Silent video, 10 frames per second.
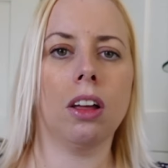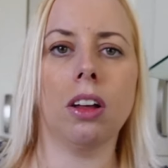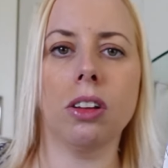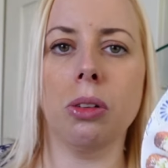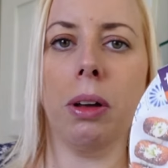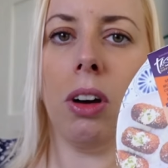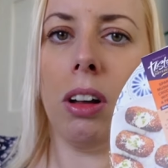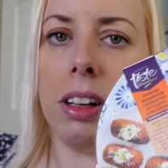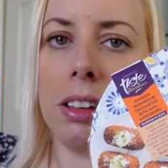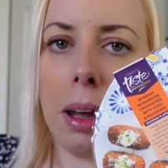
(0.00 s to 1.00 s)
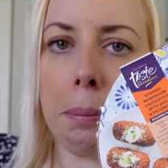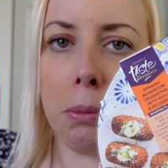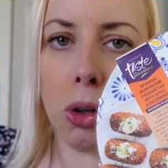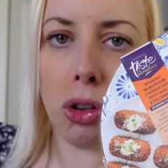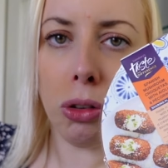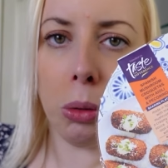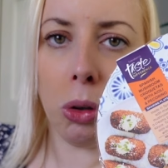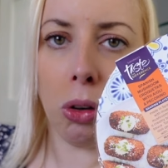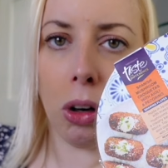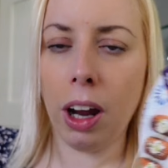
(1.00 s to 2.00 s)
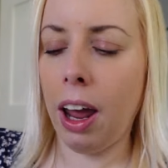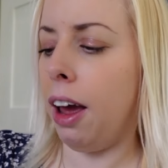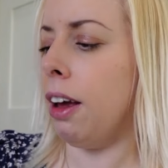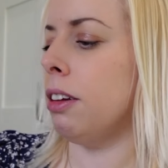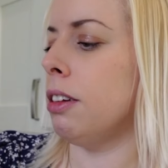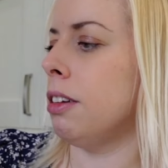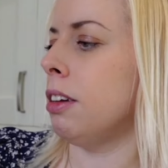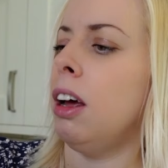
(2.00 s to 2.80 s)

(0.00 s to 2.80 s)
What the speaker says: So I got these like mushroom croquettes